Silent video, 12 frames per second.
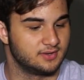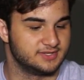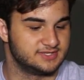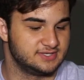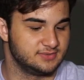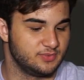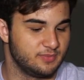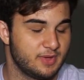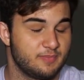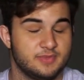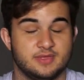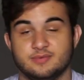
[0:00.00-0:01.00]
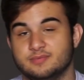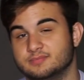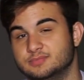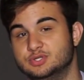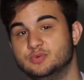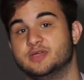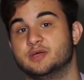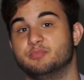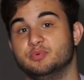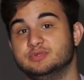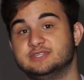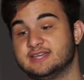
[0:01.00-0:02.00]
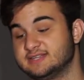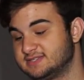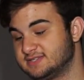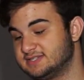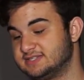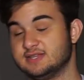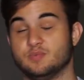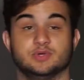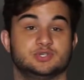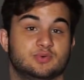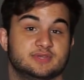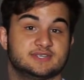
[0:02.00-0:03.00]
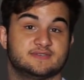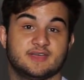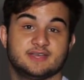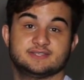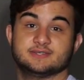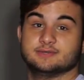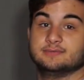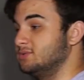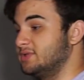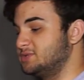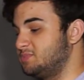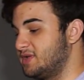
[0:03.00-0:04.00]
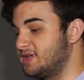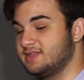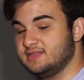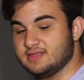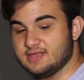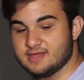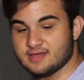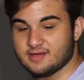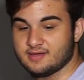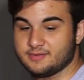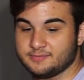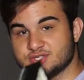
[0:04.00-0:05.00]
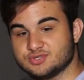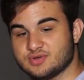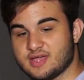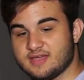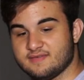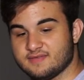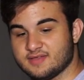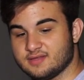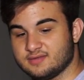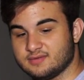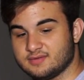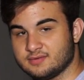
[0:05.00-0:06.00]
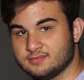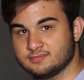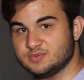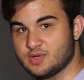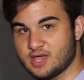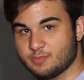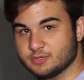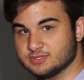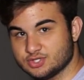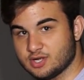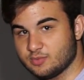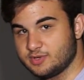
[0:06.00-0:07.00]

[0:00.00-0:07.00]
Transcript: let's see, we might be doing a boot test to see which one is faster. So let's plug in the disk drive and see what happens, shall